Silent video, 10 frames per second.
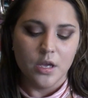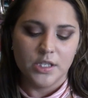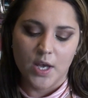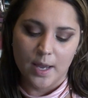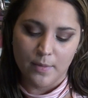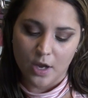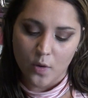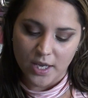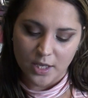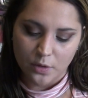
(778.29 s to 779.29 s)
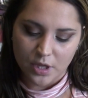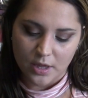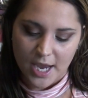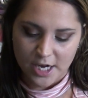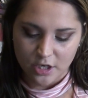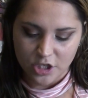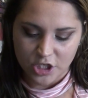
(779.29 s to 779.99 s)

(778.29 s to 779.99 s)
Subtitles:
So I'm going in with a lighter